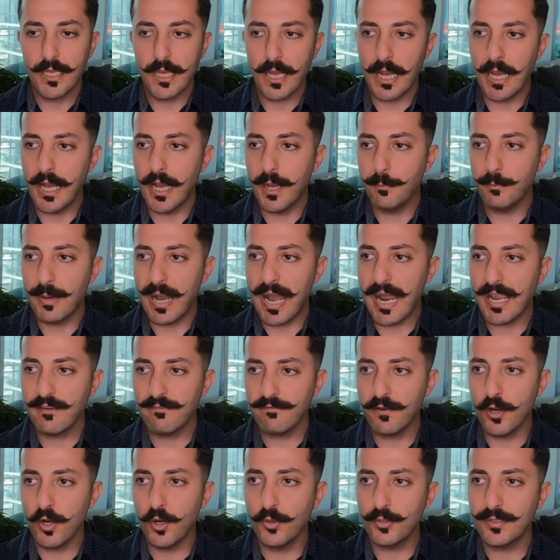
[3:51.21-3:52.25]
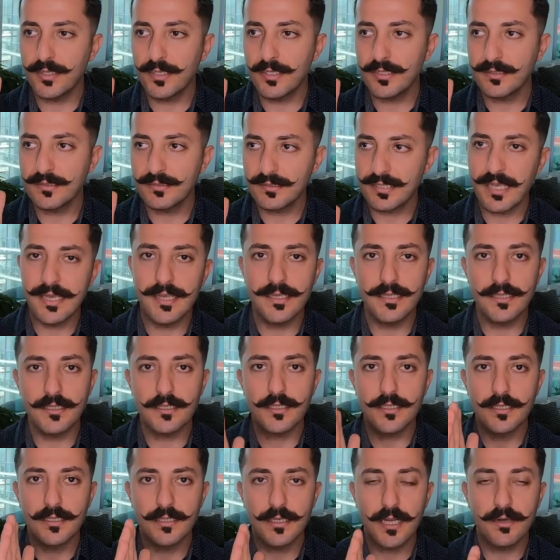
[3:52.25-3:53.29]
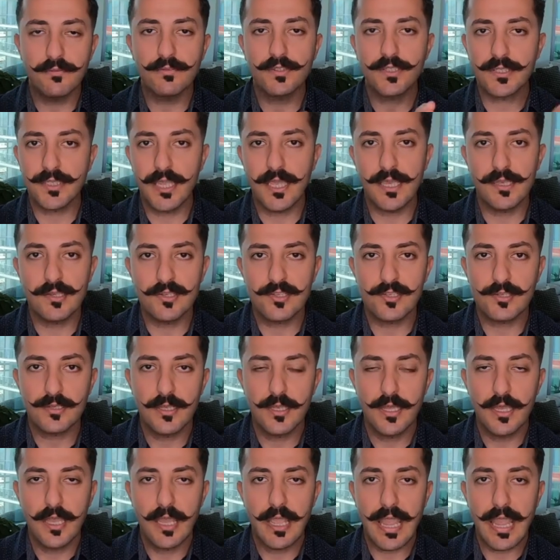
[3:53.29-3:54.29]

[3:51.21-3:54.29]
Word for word: iPhone 10 cover case,